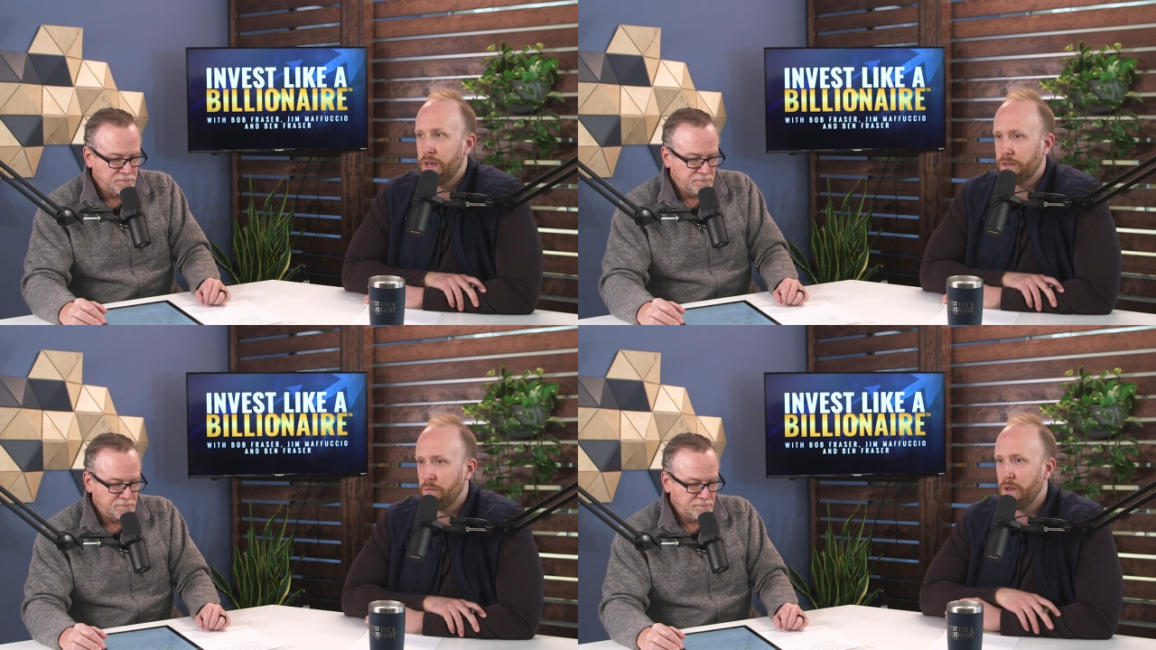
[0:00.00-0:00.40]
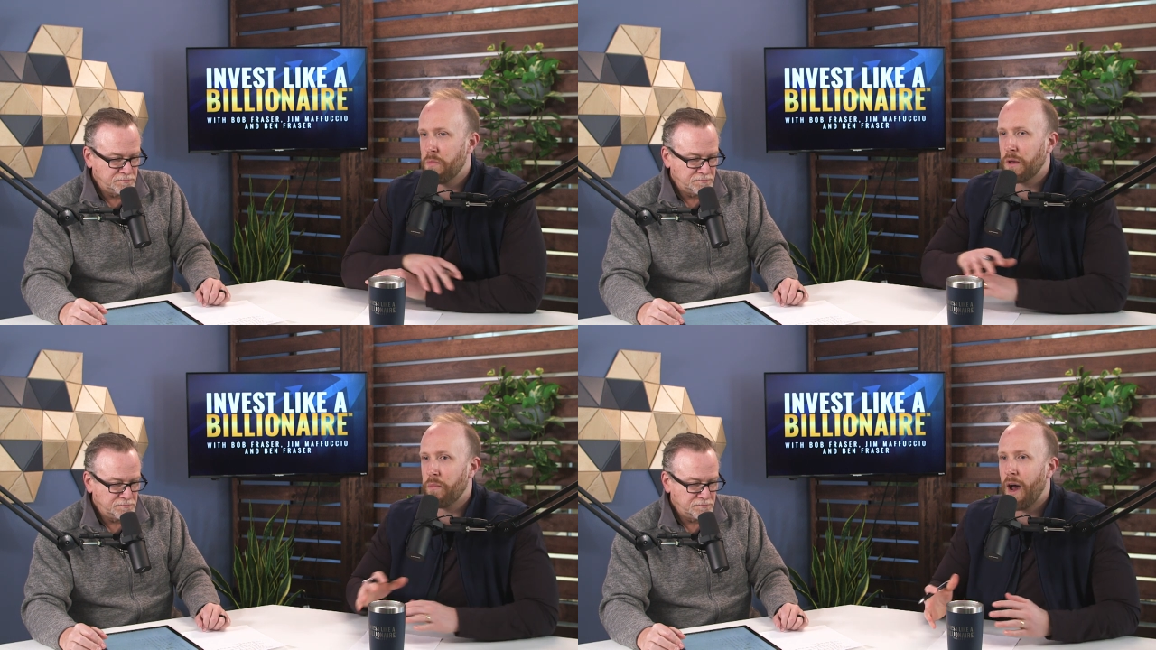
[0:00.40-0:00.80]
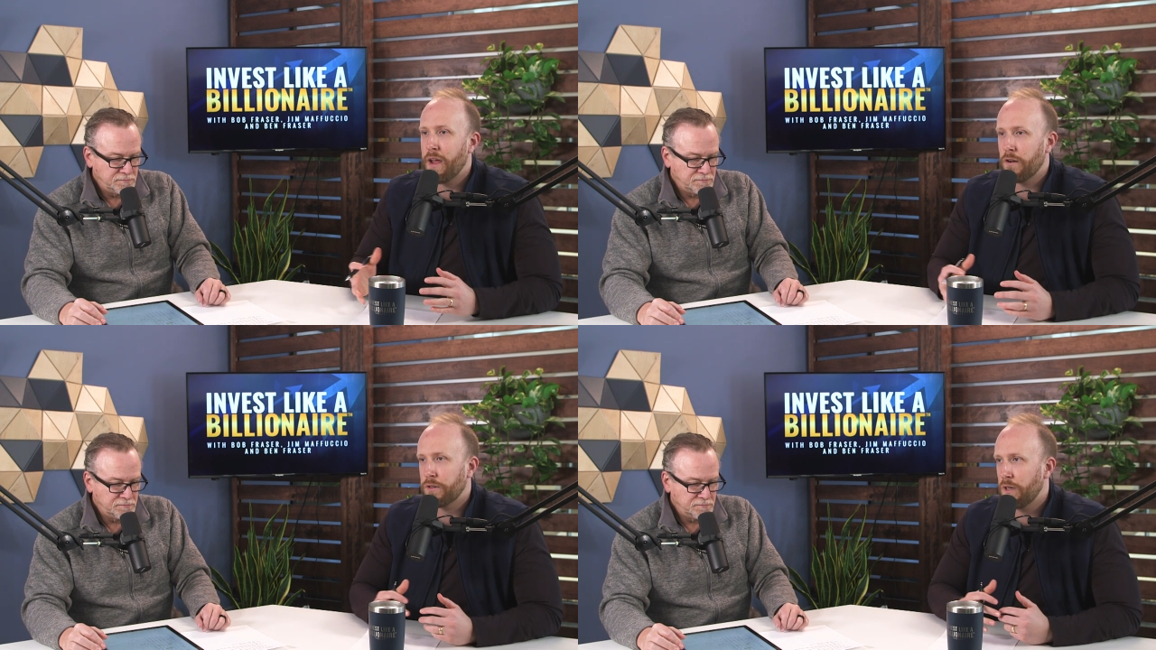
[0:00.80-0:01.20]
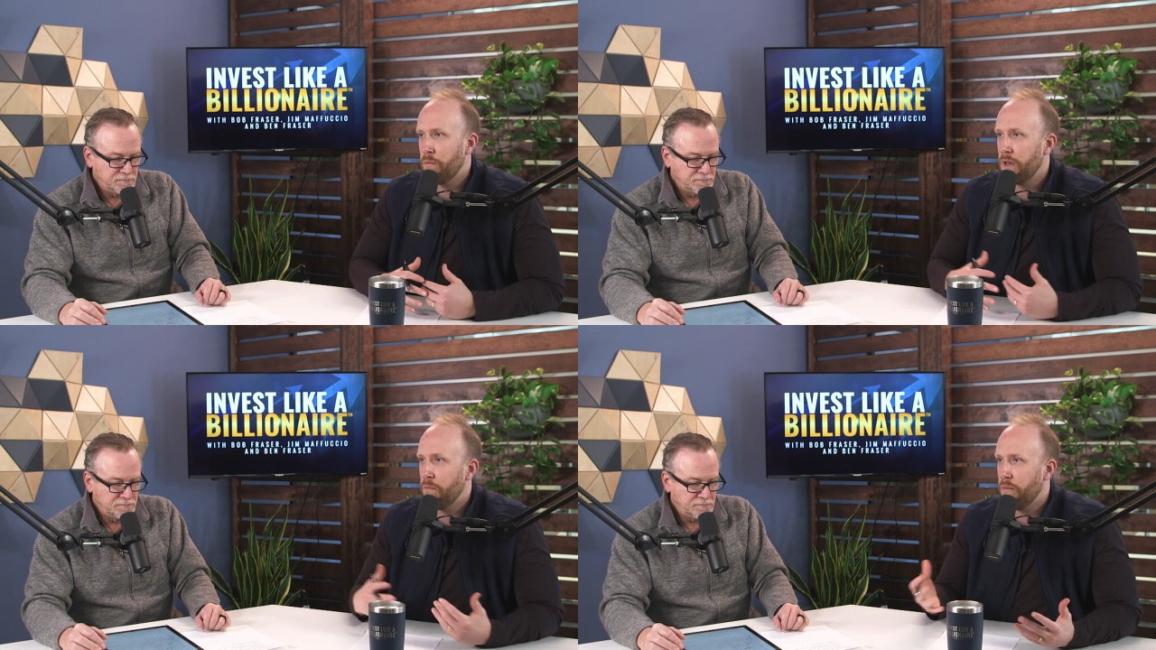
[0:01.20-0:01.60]
Speaker 1: It's going to be a big buy year. It's going to
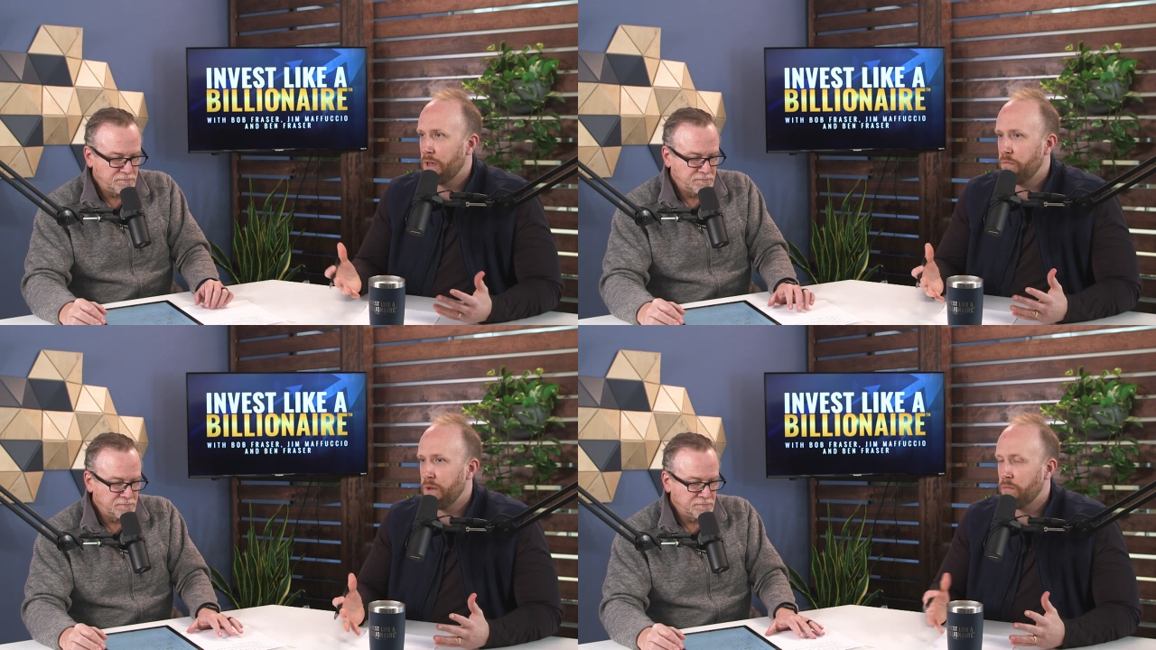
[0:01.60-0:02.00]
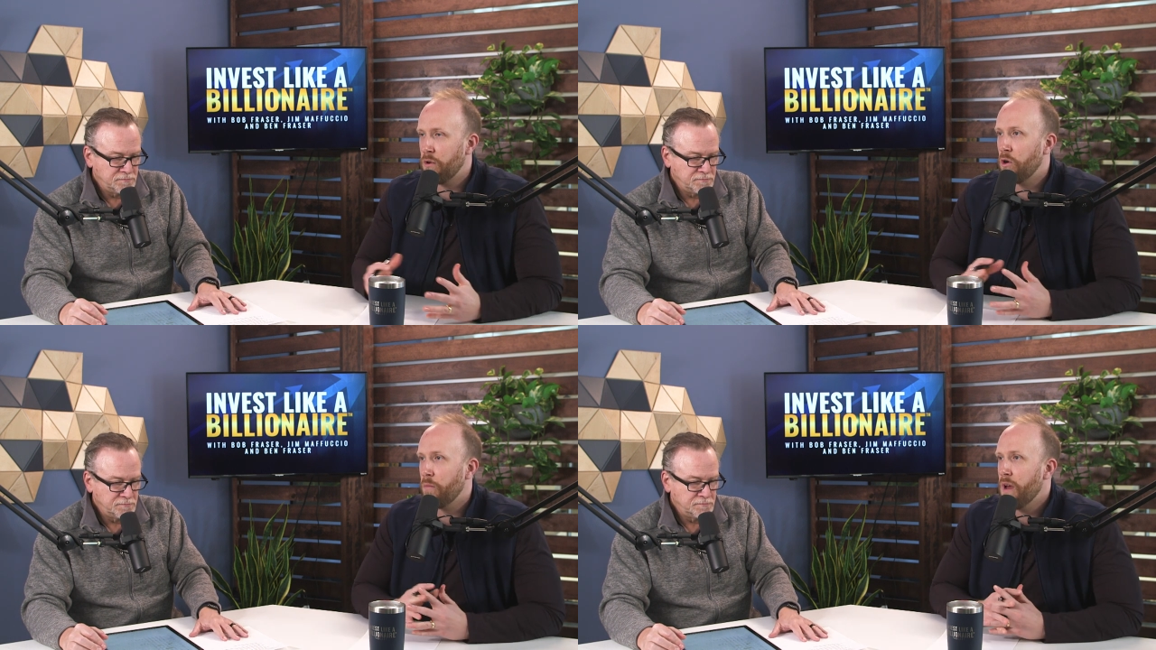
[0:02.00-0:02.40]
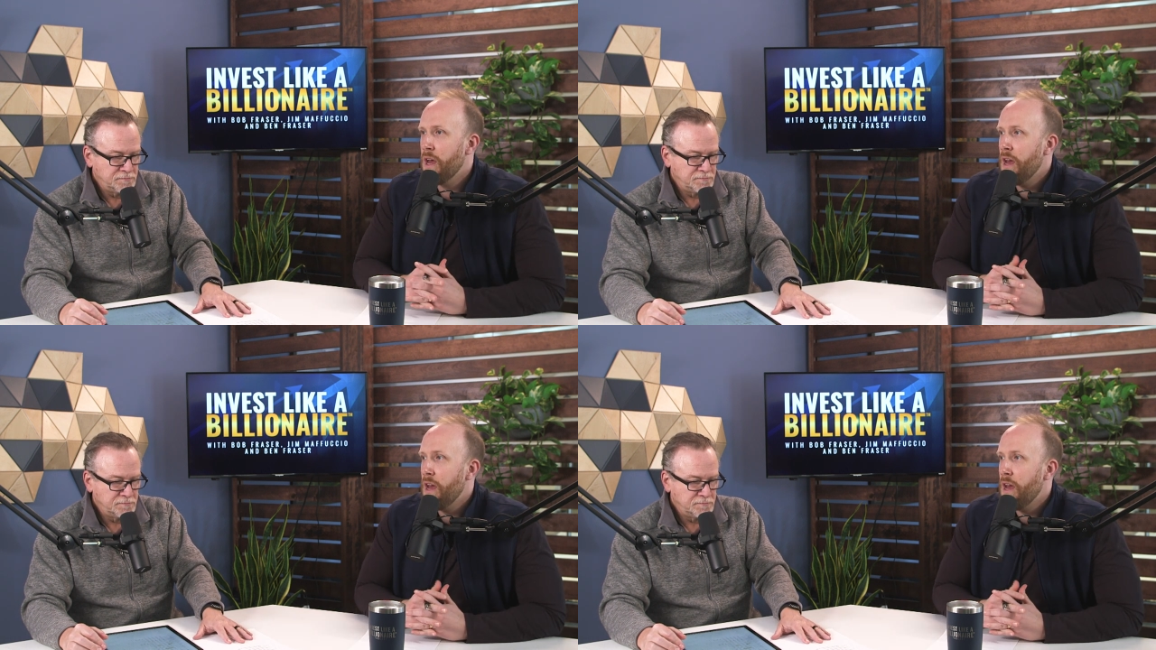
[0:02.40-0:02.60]
be a big big boom,